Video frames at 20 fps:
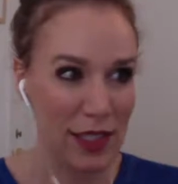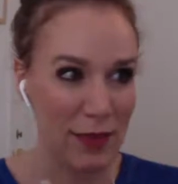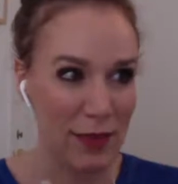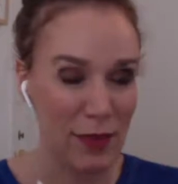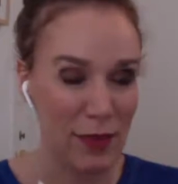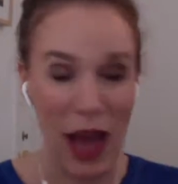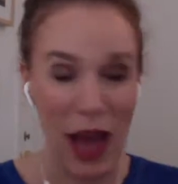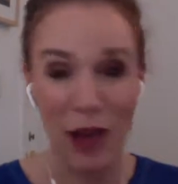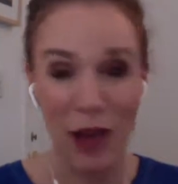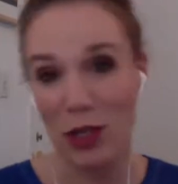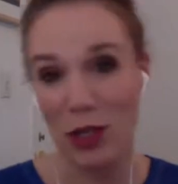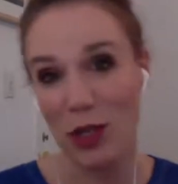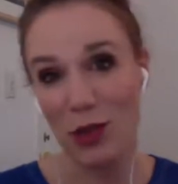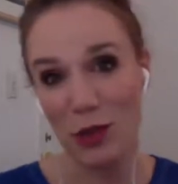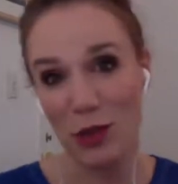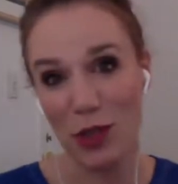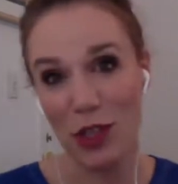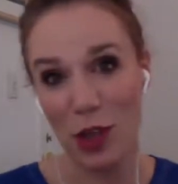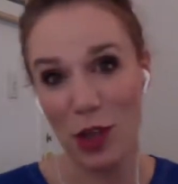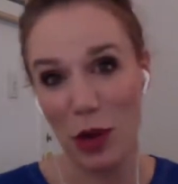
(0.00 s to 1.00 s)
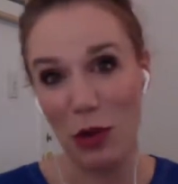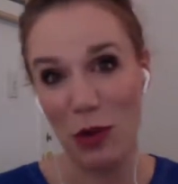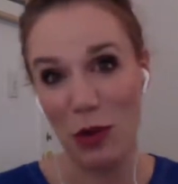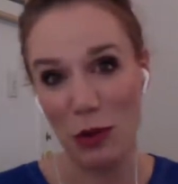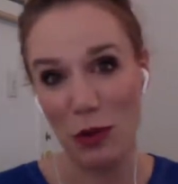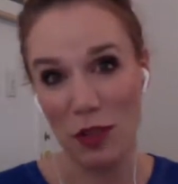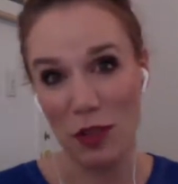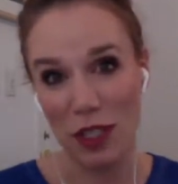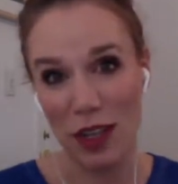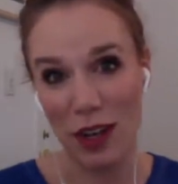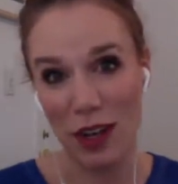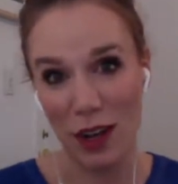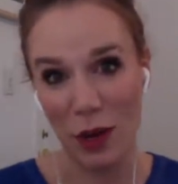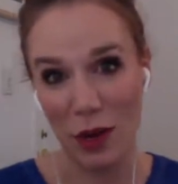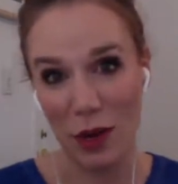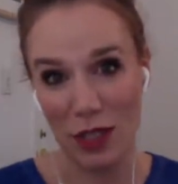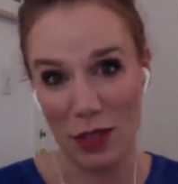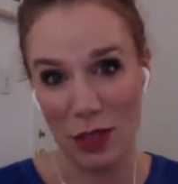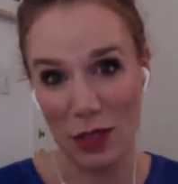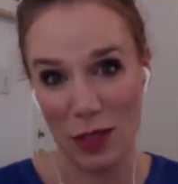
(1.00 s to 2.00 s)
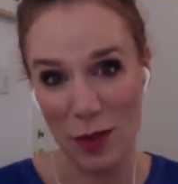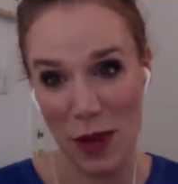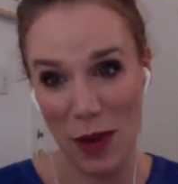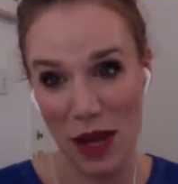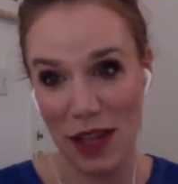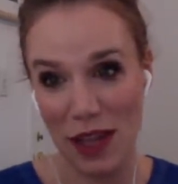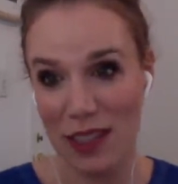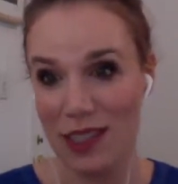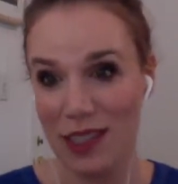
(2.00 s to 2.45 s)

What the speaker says: back when you could go to a movie and not know what to expect.